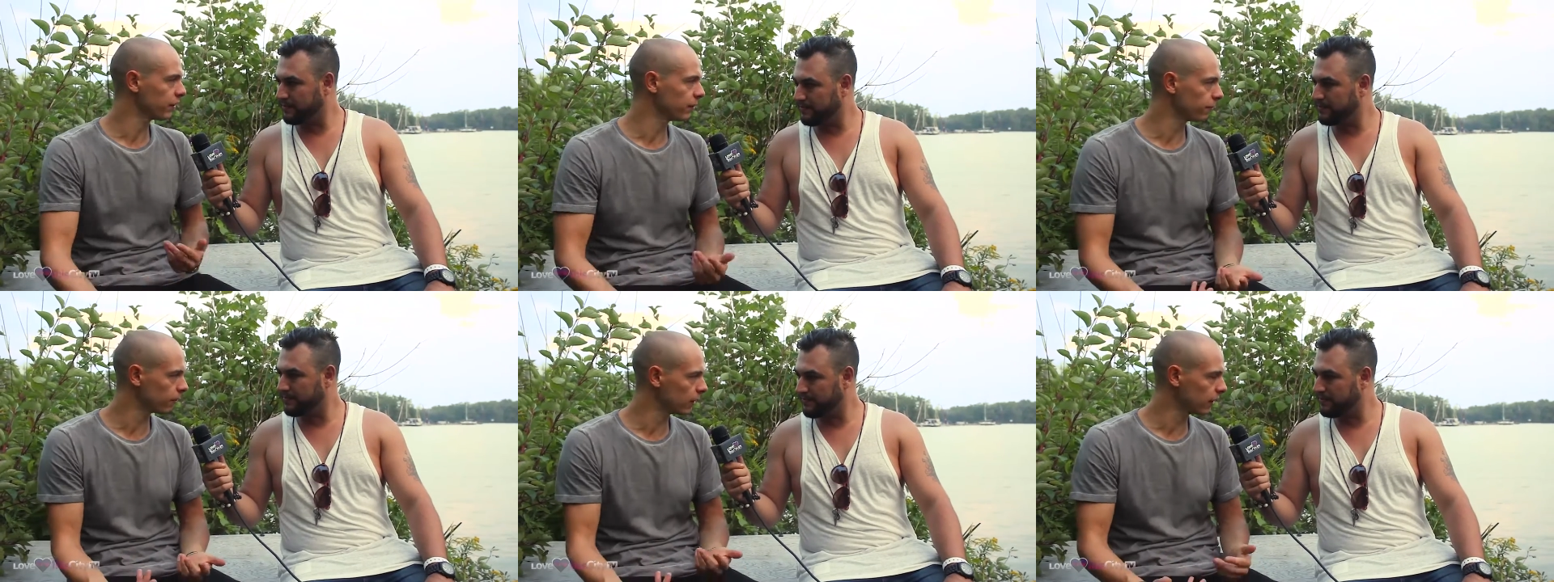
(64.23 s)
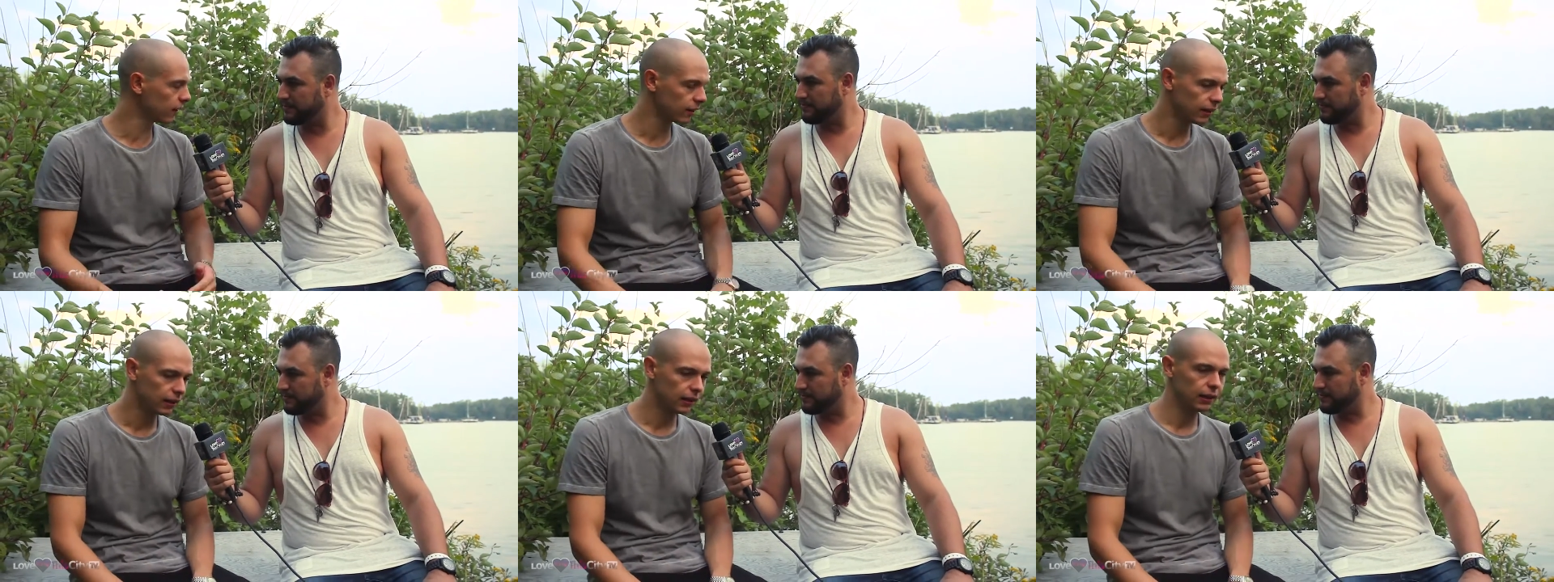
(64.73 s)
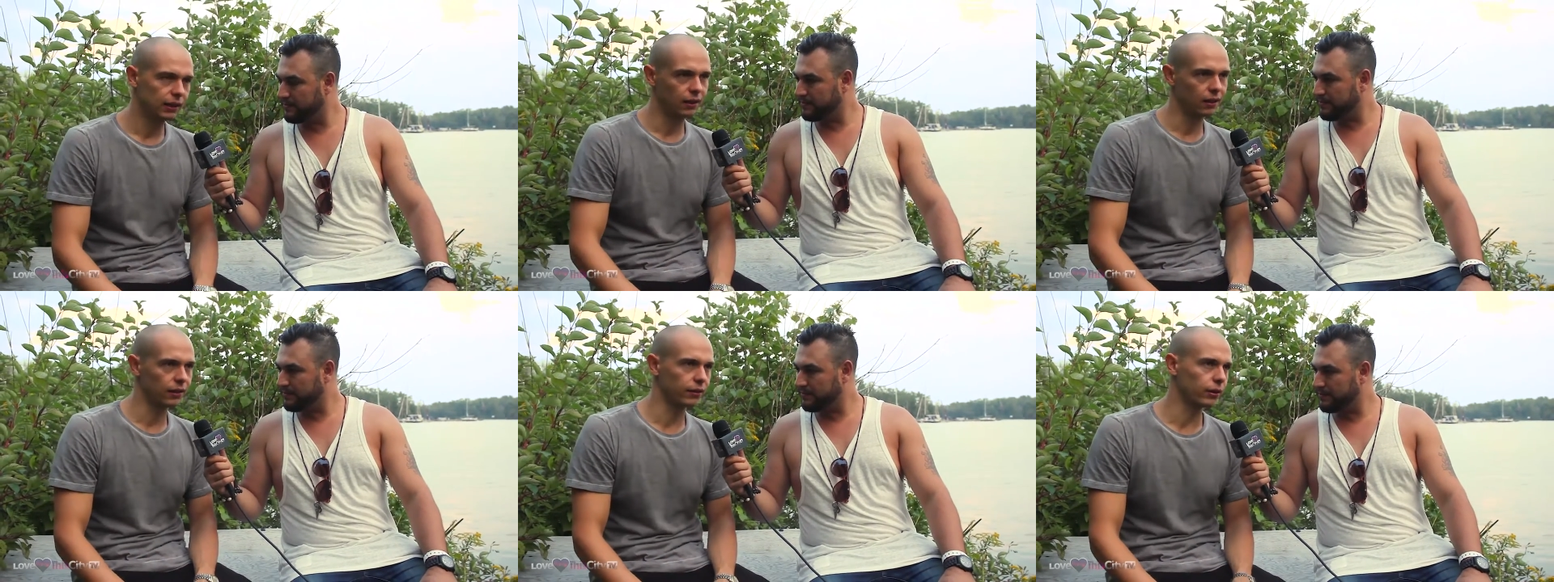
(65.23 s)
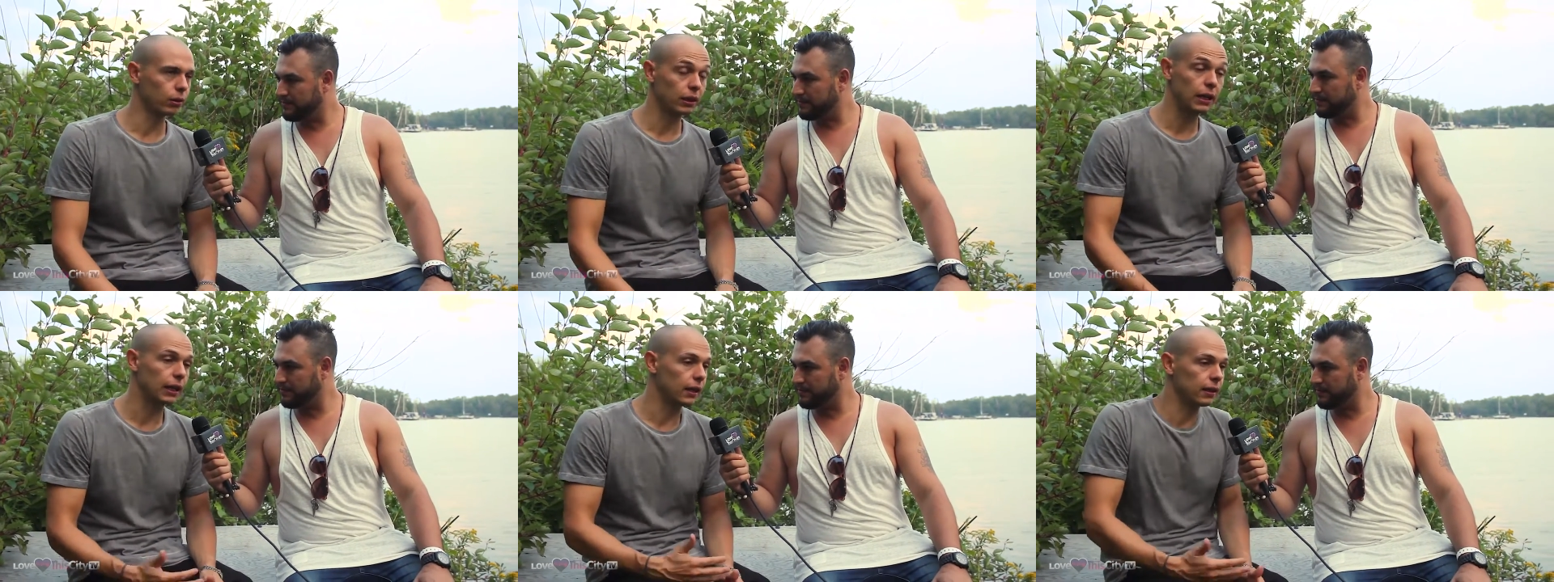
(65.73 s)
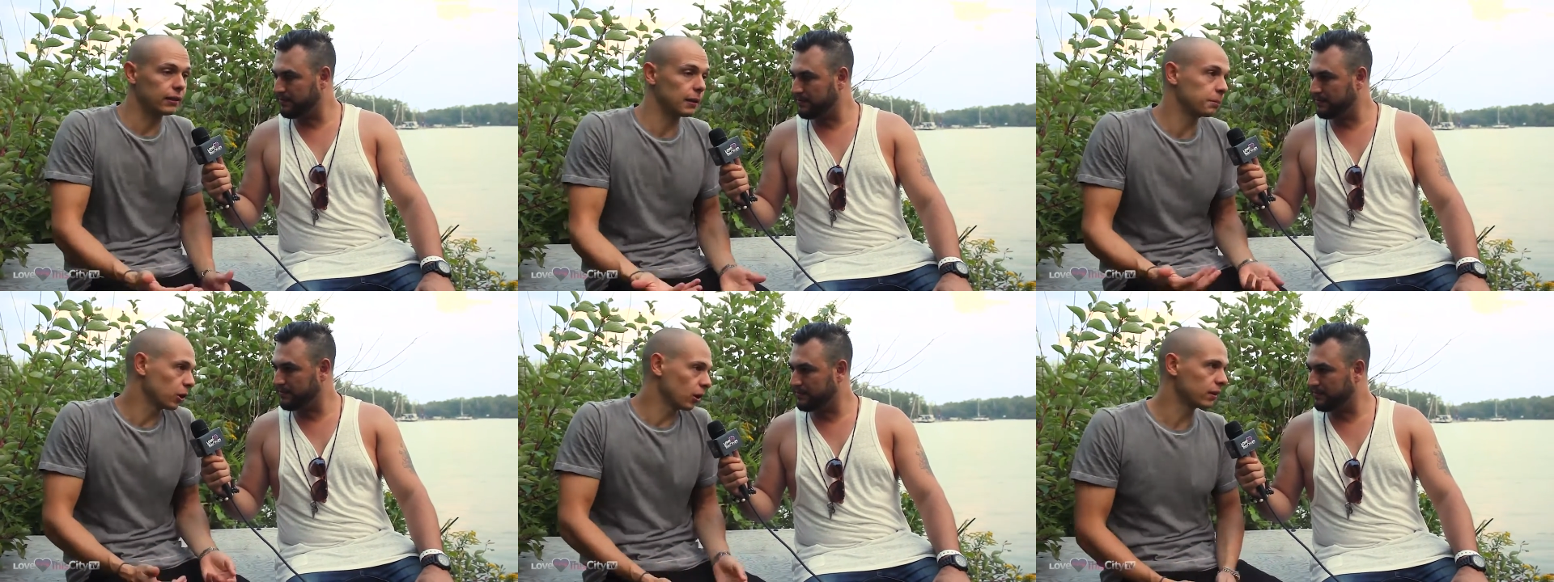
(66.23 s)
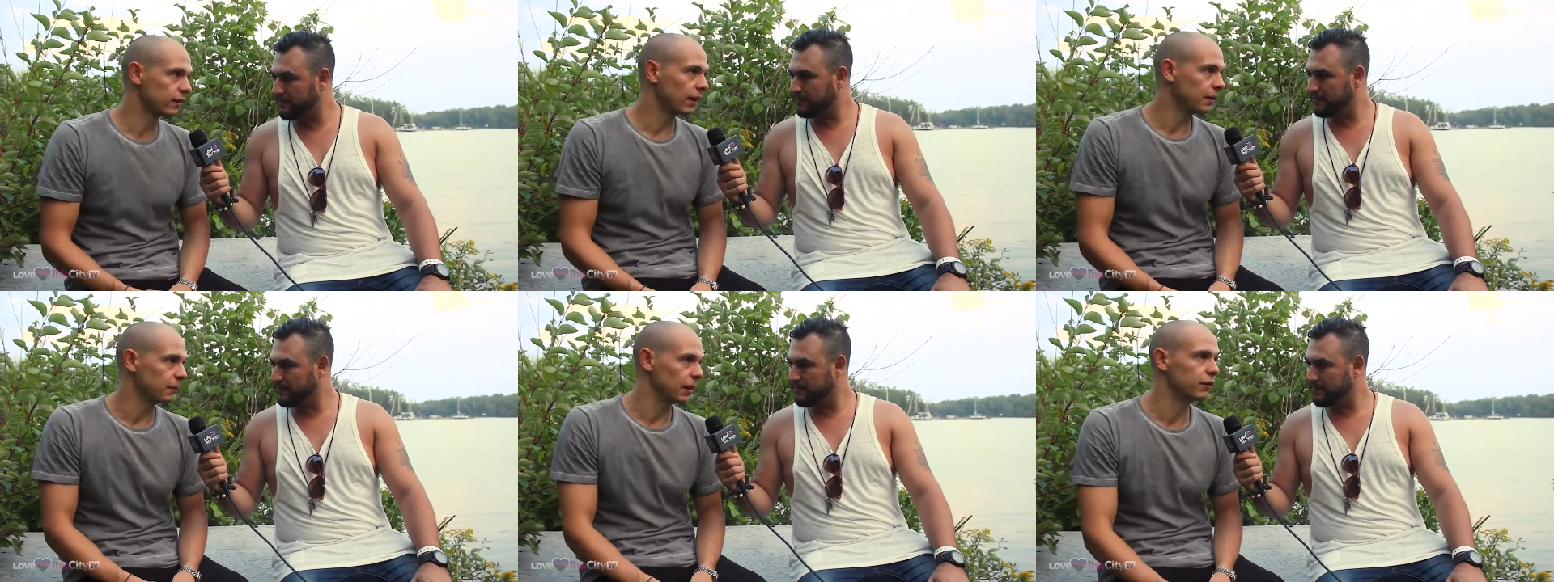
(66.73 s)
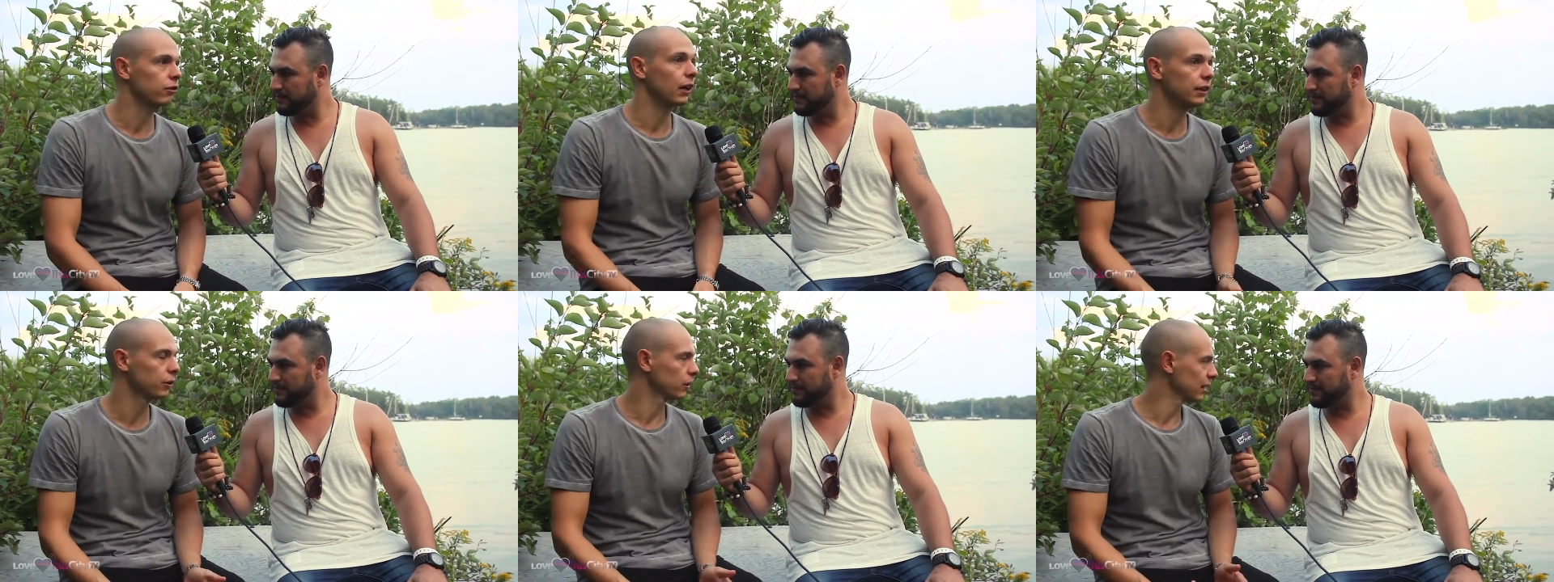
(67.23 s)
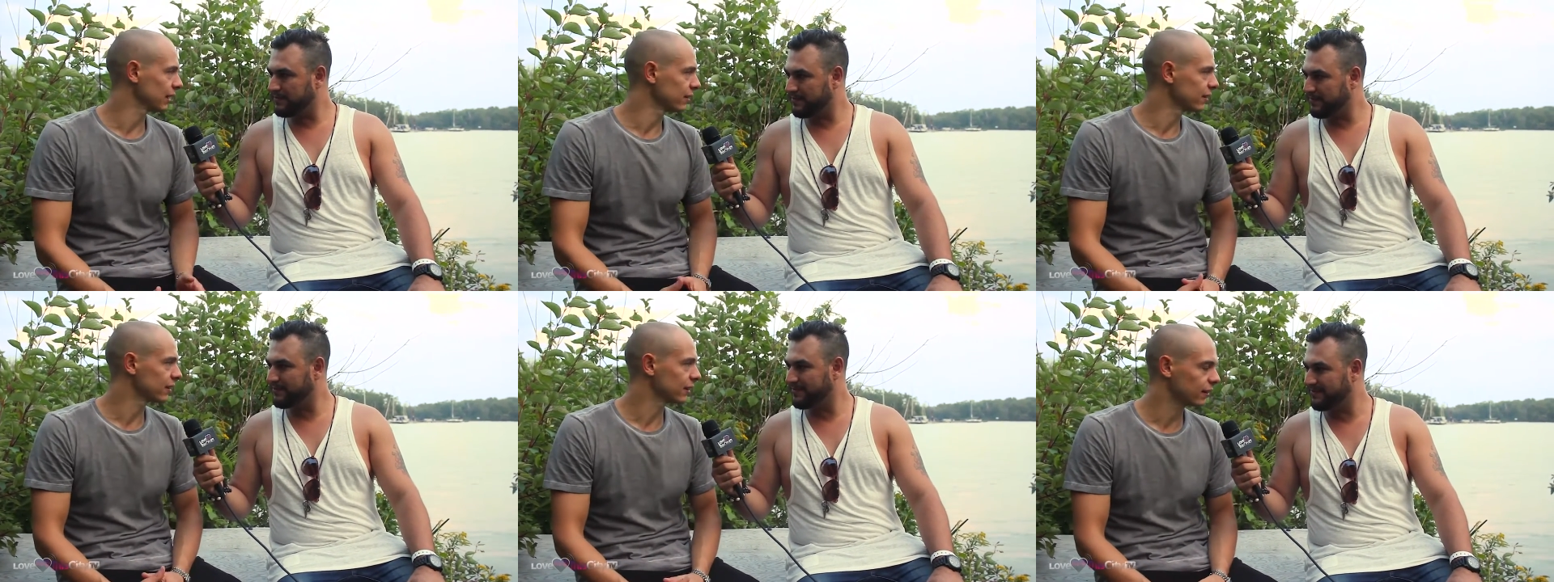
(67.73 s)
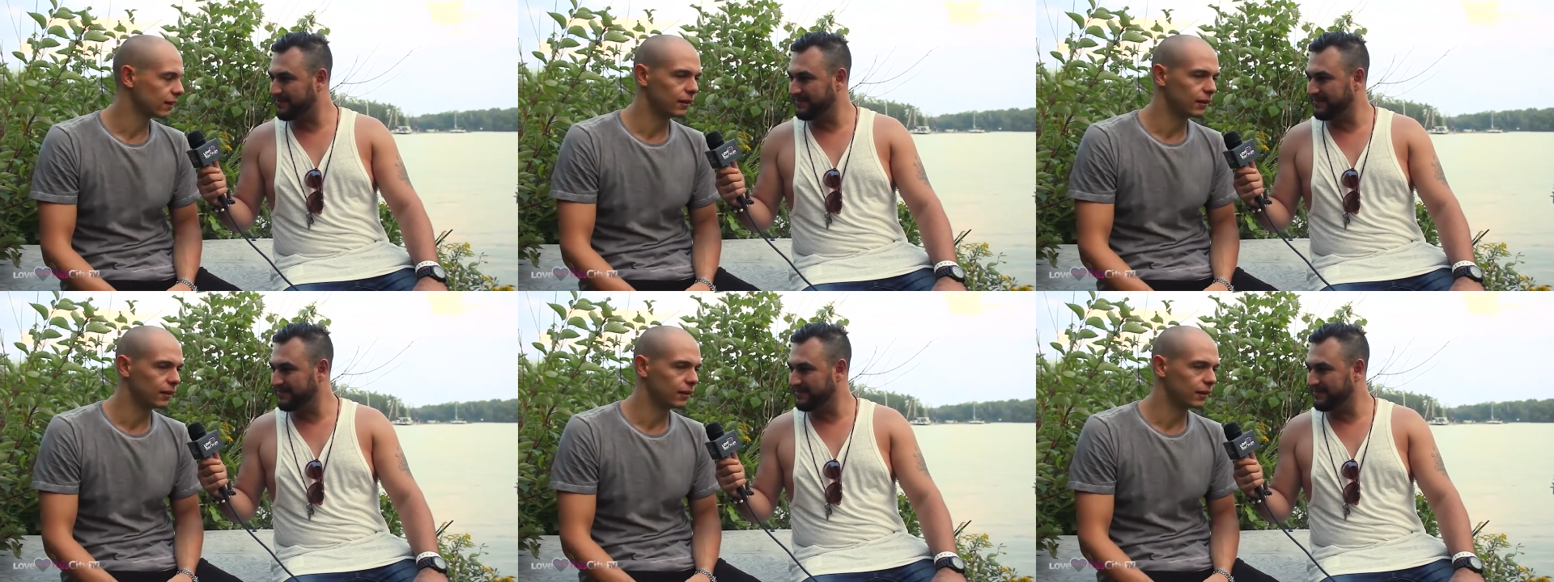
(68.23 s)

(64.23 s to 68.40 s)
Speaker 1: different. So yeah, I adapt all the time. I try to, at least.